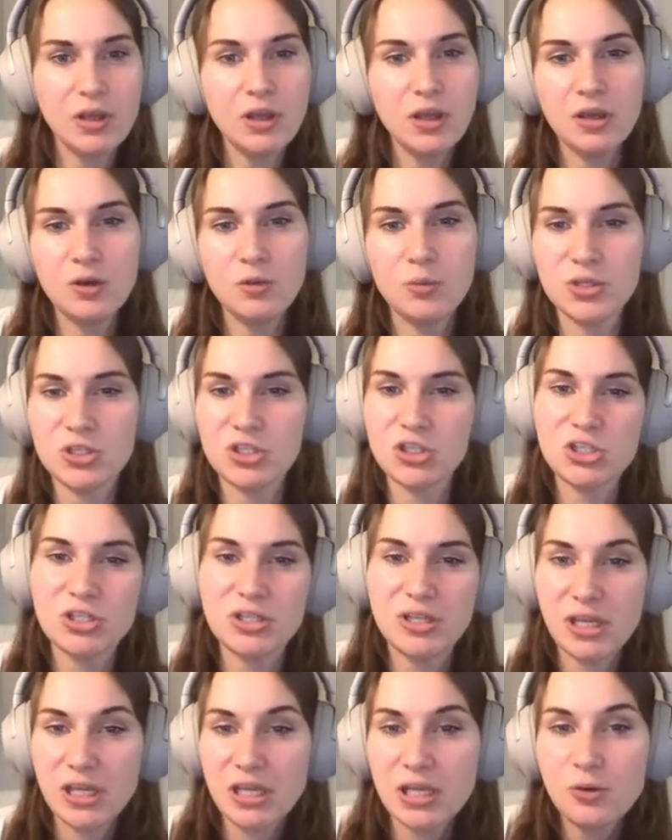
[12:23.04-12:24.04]
which
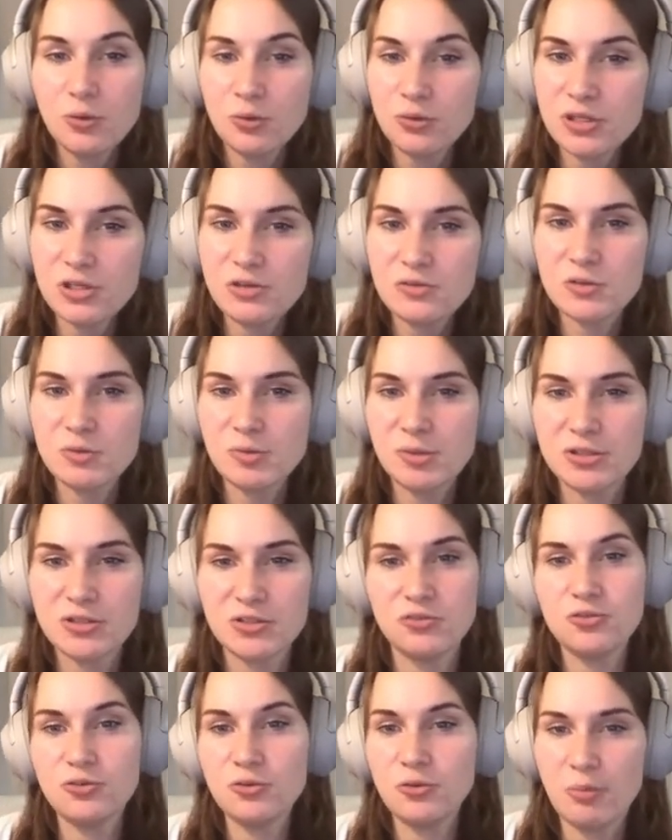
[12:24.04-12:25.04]
they can only use because they're
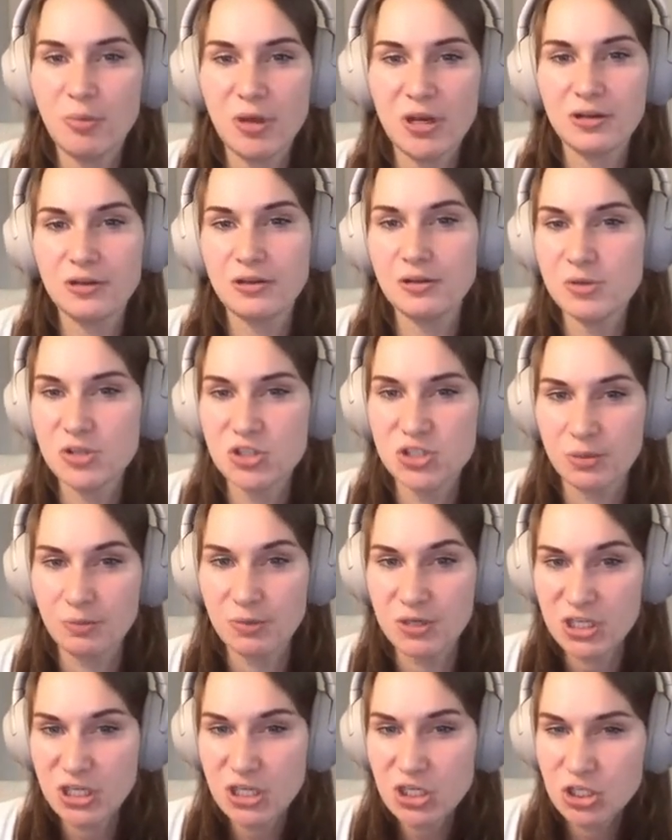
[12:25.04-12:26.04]
doing medical image
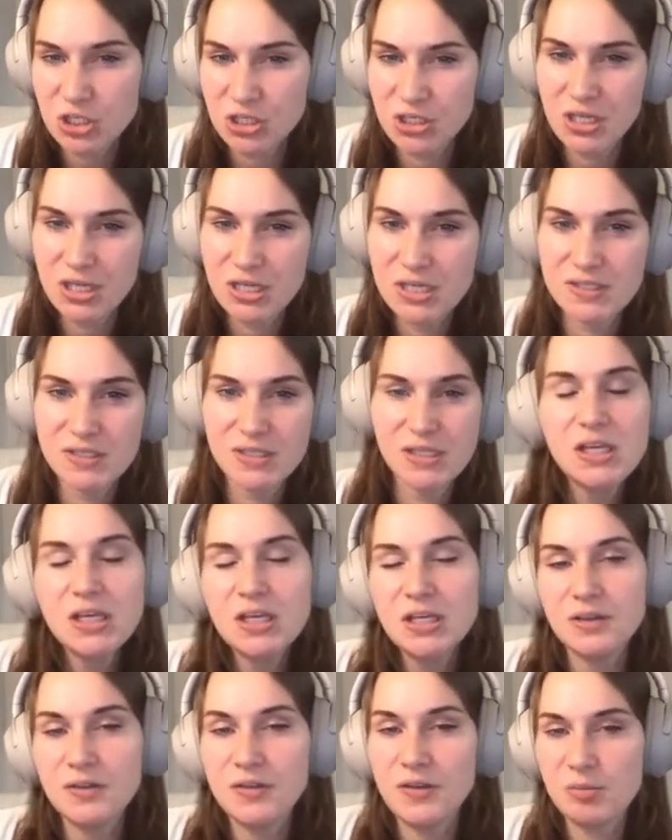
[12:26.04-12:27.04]
segmentation, is
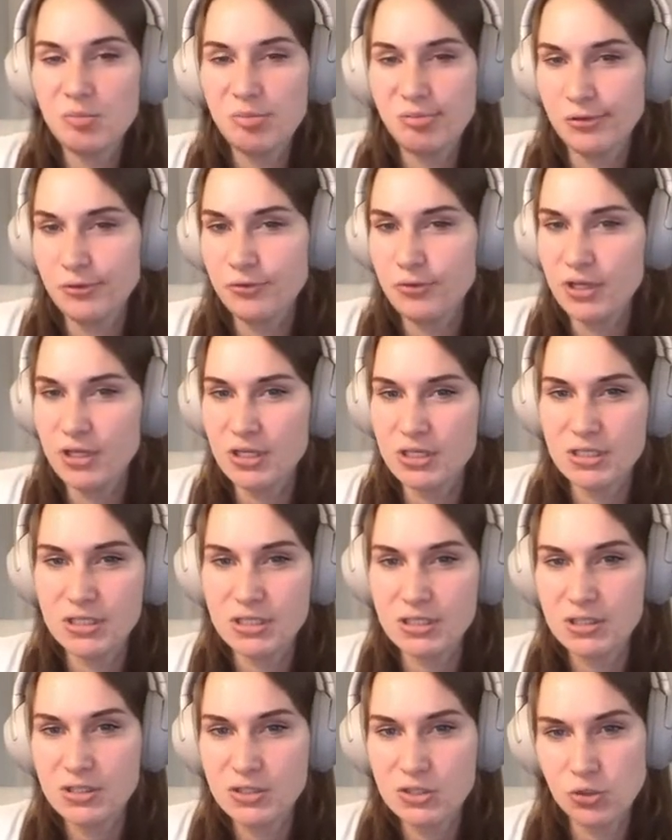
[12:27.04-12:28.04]
they prune it
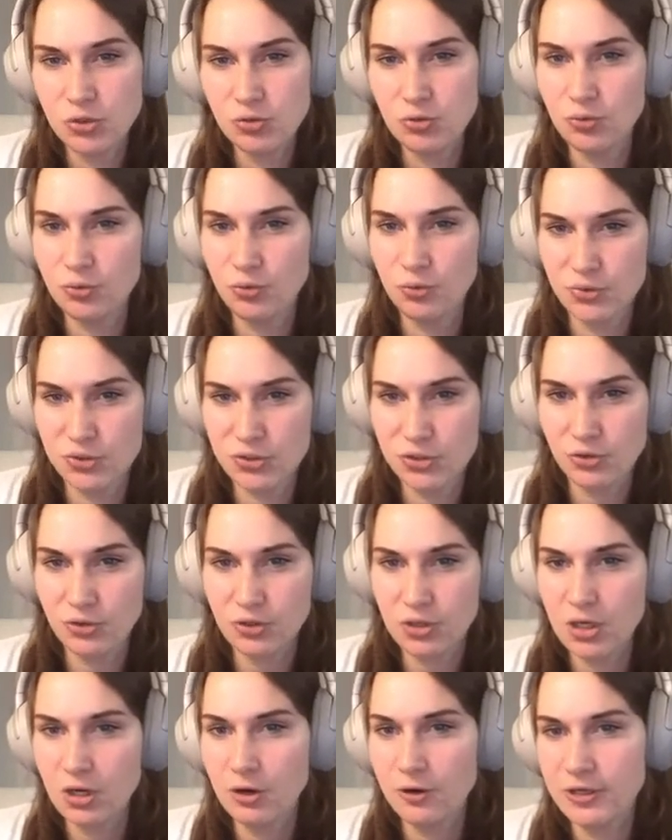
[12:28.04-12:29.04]
to
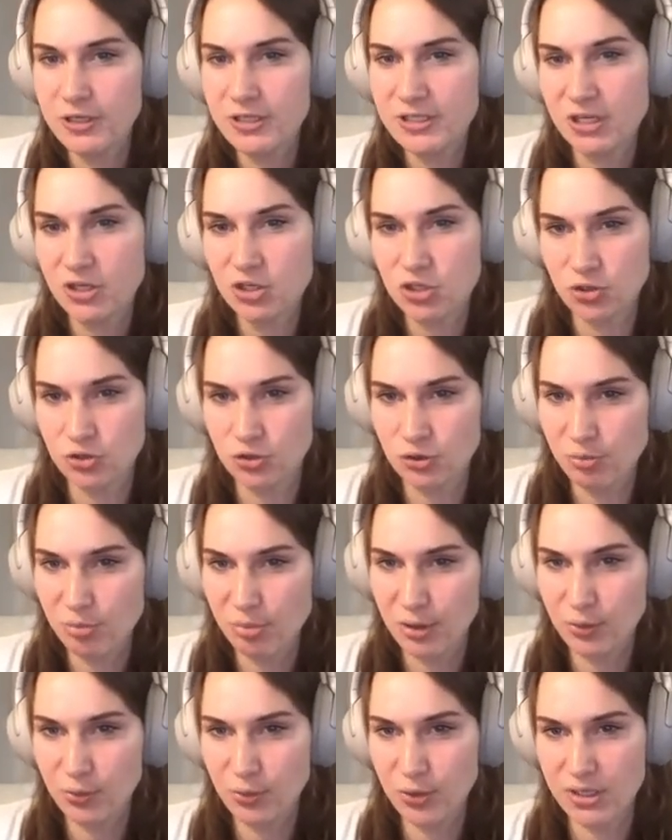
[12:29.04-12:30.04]
certain architecture
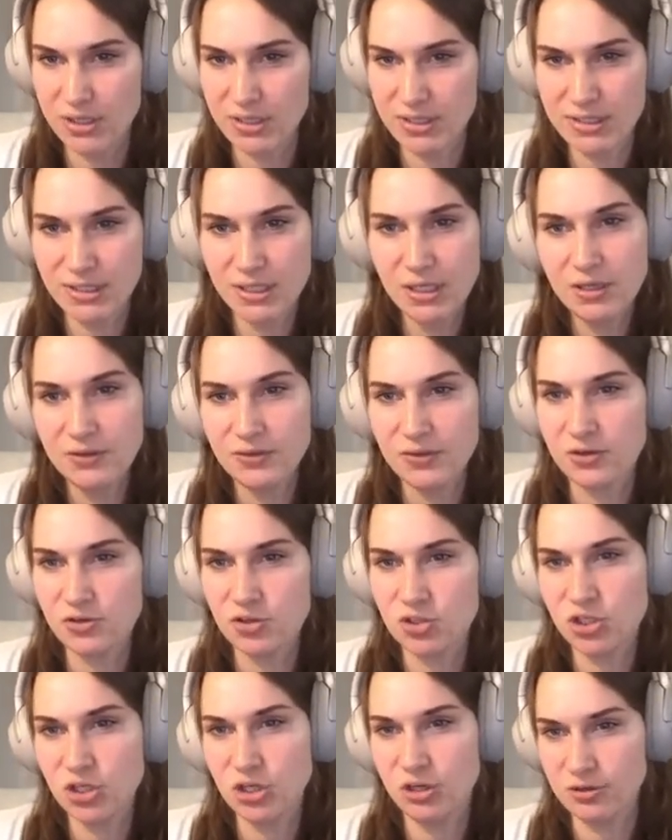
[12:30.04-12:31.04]
components that are
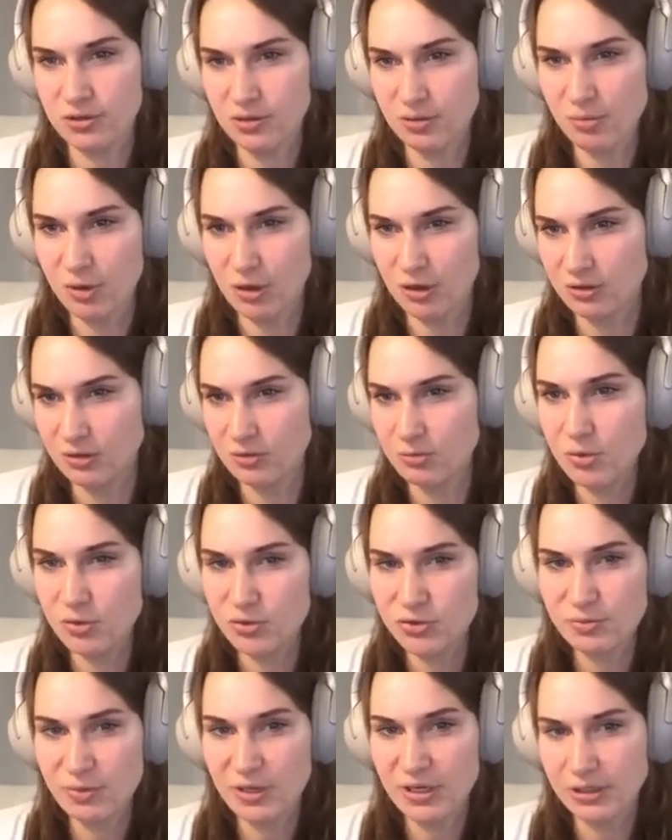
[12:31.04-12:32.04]
shared among
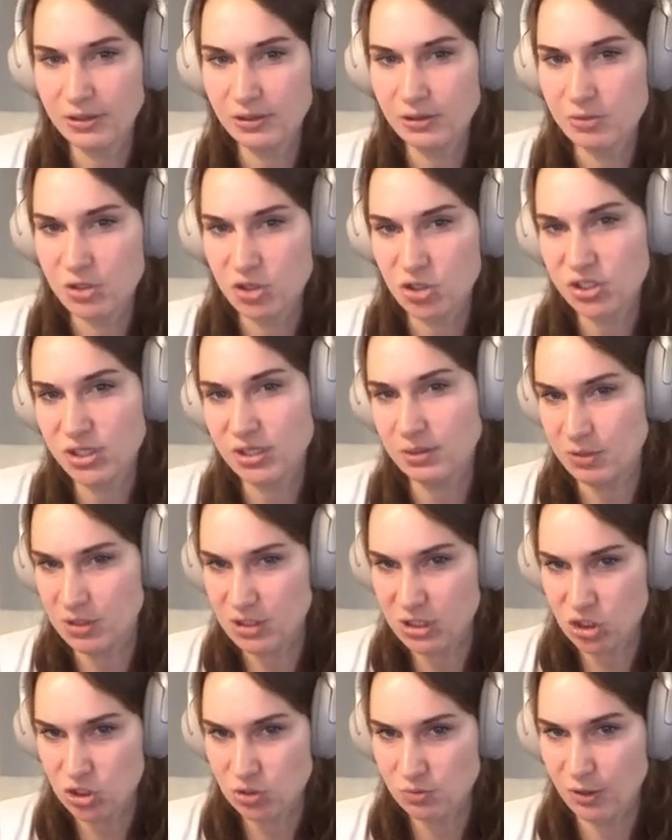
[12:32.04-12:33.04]
most medical image
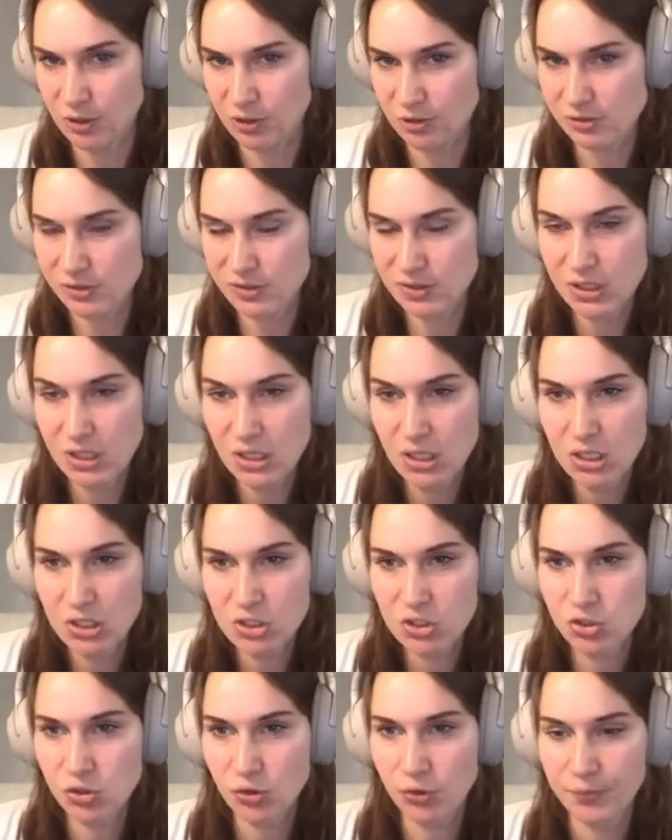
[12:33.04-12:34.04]
segmentation models.
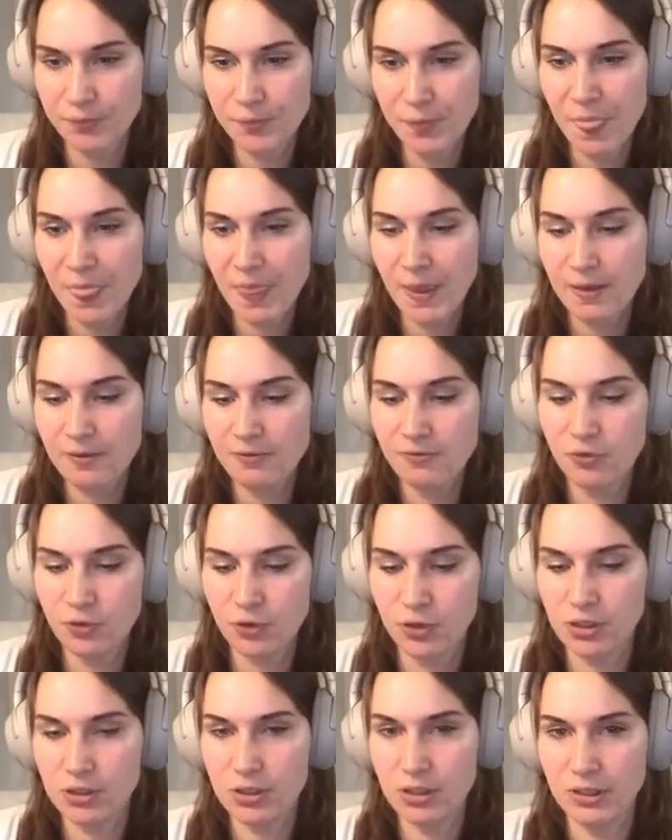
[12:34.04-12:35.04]
So
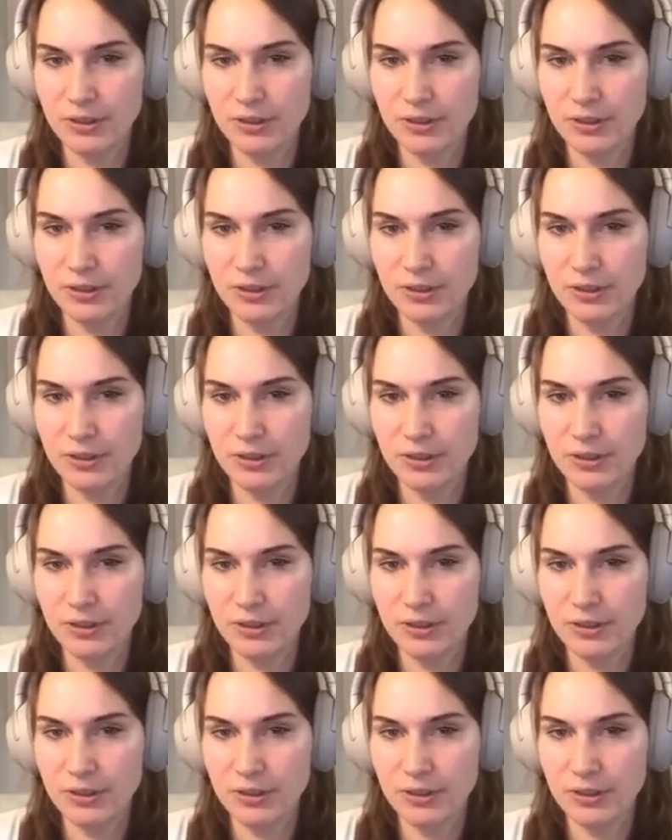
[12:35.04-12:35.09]
for